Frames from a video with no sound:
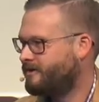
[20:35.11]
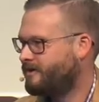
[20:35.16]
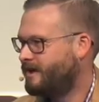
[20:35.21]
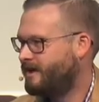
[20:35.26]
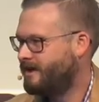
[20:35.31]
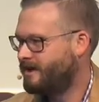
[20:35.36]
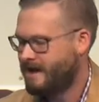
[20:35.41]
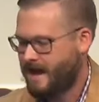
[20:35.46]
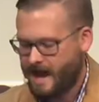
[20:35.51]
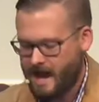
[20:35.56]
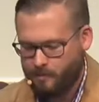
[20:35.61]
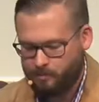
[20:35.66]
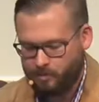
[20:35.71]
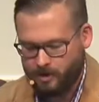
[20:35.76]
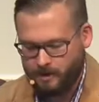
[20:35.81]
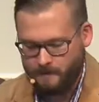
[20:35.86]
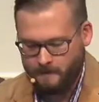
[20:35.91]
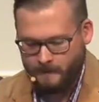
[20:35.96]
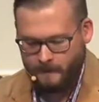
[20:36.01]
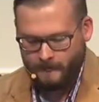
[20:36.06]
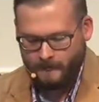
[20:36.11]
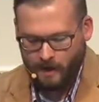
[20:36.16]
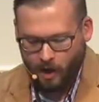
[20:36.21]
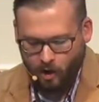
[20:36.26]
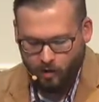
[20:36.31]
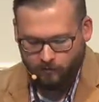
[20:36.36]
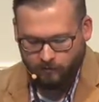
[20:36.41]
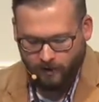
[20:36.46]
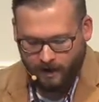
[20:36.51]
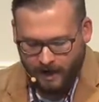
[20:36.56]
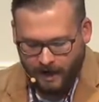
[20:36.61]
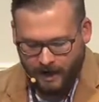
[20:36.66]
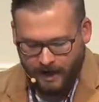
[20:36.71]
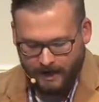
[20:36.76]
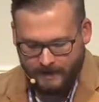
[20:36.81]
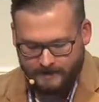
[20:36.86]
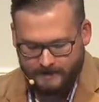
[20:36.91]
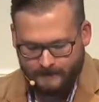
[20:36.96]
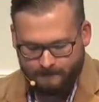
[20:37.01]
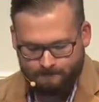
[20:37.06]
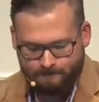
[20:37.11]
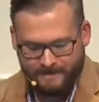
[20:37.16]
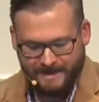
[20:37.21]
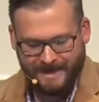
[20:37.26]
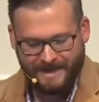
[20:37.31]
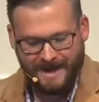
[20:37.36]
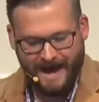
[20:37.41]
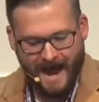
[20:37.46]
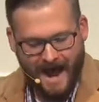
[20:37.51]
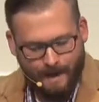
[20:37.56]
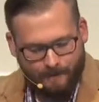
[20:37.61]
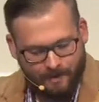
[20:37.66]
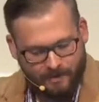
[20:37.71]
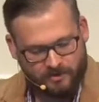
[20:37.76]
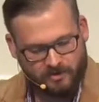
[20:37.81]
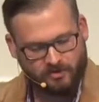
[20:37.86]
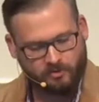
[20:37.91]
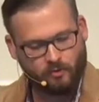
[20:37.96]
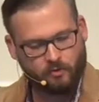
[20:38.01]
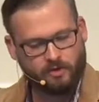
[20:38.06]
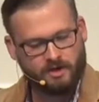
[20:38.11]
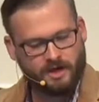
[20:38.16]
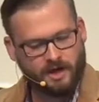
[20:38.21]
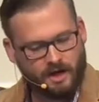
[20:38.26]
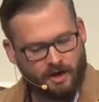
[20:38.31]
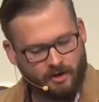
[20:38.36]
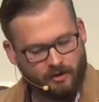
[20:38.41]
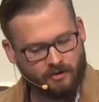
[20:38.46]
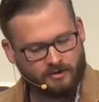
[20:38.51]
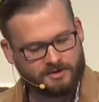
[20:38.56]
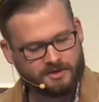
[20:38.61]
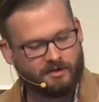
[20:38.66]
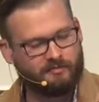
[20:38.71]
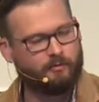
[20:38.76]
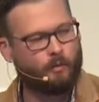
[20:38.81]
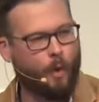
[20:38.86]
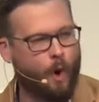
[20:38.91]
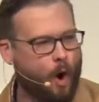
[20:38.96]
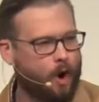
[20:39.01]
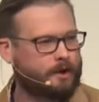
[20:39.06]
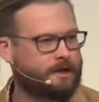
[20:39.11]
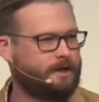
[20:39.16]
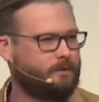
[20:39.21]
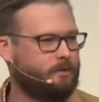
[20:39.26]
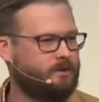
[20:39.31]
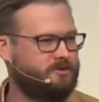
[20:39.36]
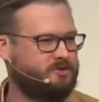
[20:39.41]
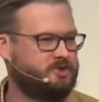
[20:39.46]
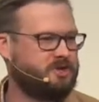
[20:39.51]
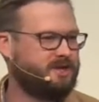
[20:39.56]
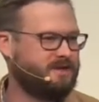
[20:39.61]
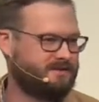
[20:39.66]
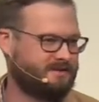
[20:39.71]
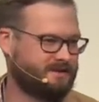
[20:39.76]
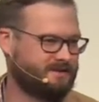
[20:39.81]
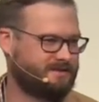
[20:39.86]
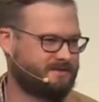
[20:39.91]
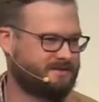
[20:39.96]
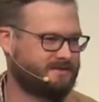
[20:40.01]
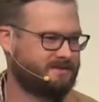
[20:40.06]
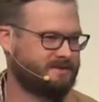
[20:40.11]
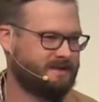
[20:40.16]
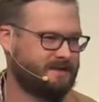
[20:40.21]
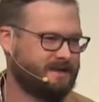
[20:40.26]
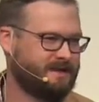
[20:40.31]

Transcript: It didn't happen overnight. It happens through years of walking with Jesus.